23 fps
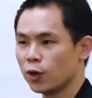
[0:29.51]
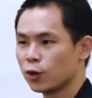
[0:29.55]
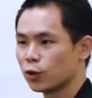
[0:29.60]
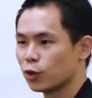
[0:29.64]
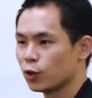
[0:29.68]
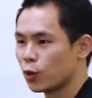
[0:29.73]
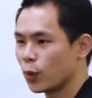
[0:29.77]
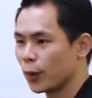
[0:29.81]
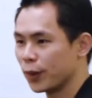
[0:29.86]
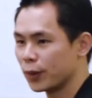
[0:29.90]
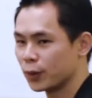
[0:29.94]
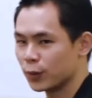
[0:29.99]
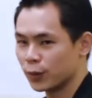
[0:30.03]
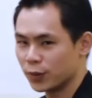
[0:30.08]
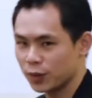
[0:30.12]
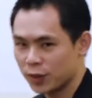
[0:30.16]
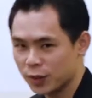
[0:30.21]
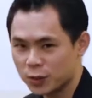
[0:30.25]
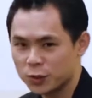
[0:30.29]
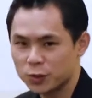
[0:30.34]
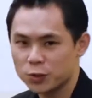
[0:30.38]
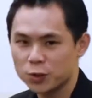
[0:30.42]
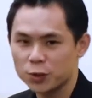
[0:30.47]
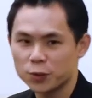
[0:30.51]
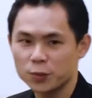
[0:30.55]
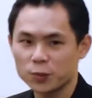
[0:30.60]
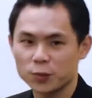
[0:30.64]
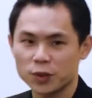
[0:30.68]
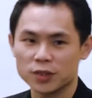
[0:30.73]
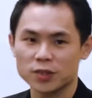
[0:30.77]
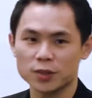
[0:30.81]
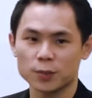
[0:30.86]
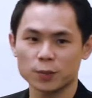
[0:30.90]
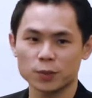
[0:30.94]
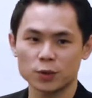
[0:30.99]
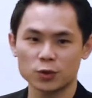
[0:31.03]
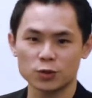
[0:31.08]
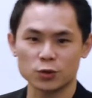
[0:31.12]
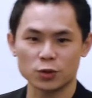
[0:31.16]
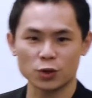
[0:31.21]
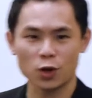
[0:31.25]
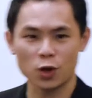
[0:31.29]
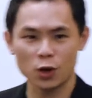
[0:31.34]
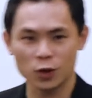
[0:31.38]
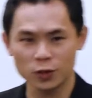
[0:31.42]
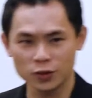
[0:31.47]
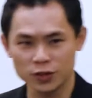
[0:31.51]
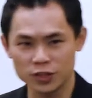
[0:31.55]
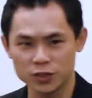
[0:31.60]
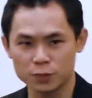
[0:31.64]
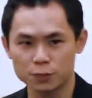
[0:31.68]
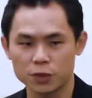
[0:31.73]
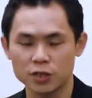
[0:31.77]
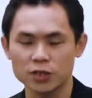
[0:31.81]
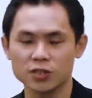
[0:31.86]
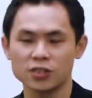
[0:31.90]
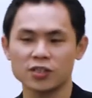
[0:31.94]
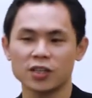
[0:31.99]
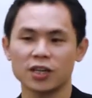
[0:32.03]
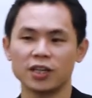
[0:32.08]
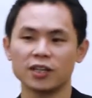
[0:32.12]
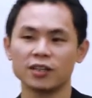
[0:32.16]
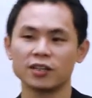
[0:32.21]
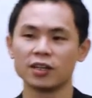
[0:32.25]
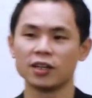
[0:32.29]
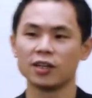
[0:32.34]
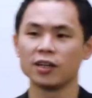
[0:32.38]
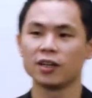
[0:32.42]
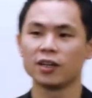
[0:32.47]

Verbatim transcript: to go into this room, you're supposed to call this person.